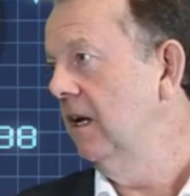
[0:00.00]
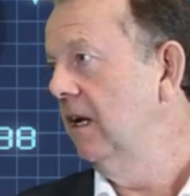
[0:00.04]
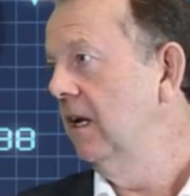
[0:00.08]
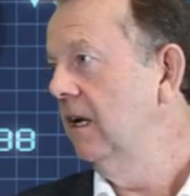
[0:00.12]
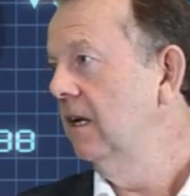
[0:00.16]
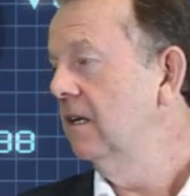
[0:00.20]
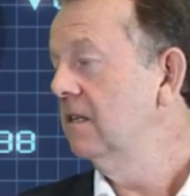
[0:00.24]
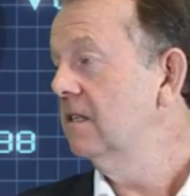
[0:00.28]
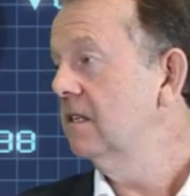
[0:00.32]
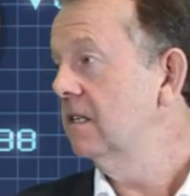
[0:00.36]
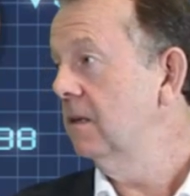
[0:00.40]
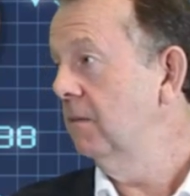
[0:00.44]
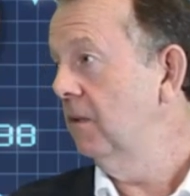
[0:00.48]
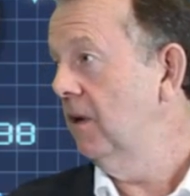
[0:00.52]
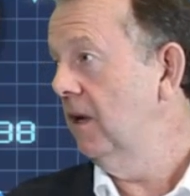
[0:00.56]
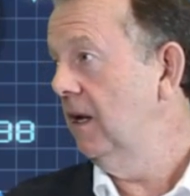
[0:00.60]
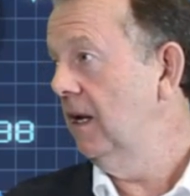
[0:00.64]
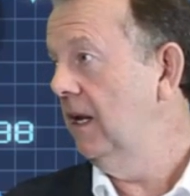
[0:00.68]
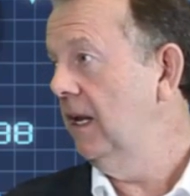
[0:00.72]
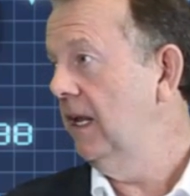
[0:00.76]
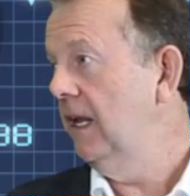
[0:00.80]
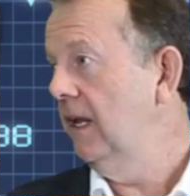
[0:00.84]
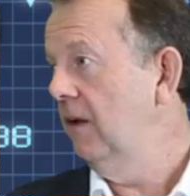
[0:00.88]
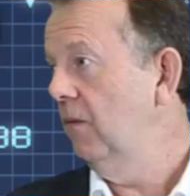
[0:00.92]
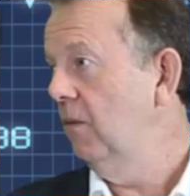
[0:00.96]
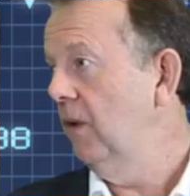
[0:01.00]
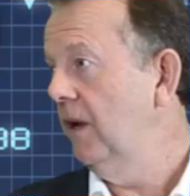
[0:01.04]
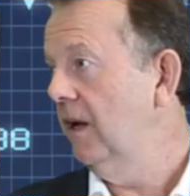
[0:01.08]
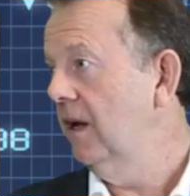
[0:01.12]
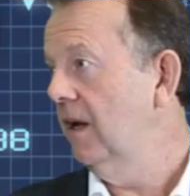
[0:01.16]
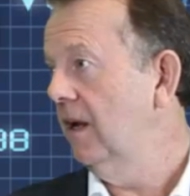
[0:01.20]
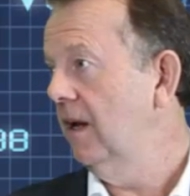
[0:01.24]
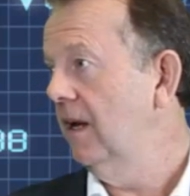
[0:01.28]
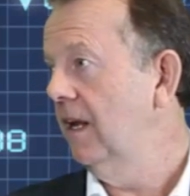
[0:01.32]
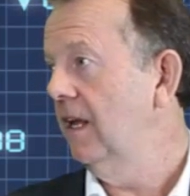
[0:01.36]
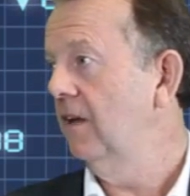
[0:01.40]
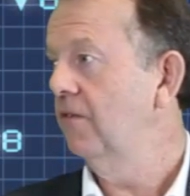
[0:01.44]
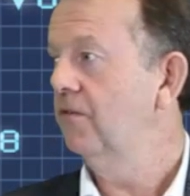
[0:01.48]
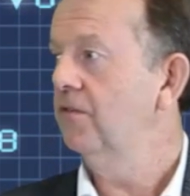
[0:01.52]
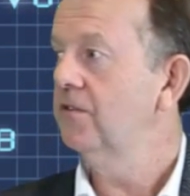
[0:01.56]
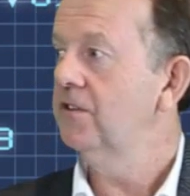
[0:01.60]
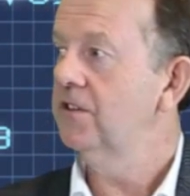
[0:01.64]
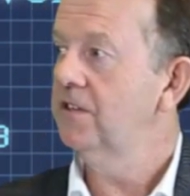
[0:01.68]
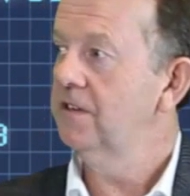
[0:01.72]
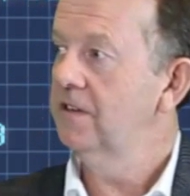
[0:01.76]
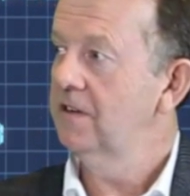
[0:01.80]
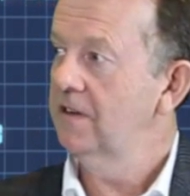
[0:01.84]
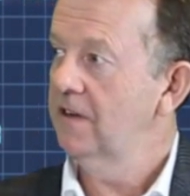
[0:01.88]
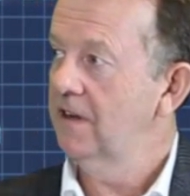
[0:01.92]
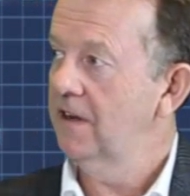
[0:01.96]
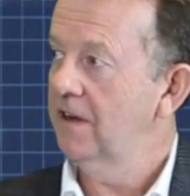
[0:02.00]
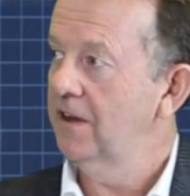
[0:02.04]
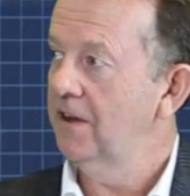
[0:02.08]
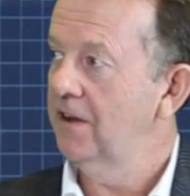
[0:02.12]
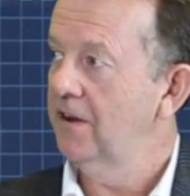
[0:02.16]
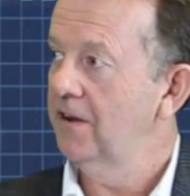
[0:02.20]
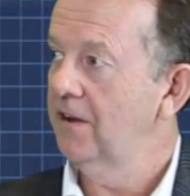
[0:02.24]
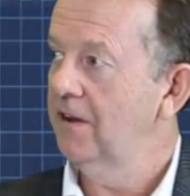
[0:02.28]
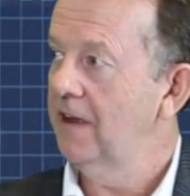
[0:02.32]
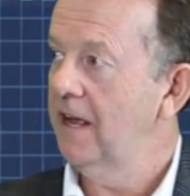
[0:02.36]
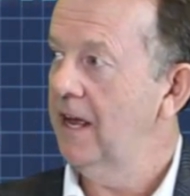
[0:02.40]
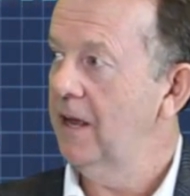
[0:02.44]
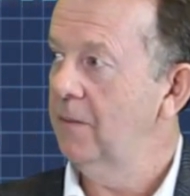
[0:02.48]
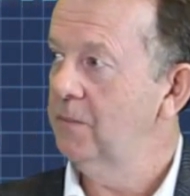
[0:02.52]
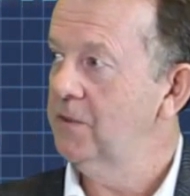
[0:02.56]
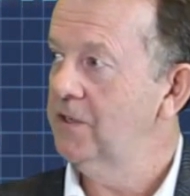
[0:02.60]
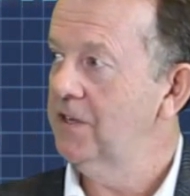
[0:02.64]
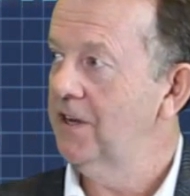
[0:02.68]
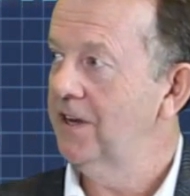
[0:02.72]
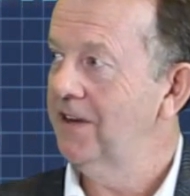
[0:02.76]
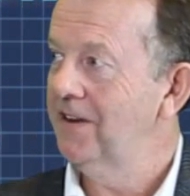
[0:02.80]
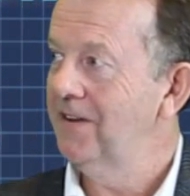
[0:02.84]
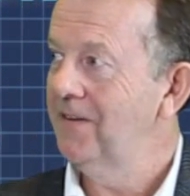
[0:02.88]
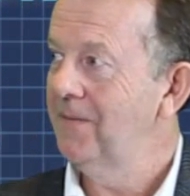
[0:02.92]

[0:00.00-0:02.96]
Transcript: Similarly, when I left ABSA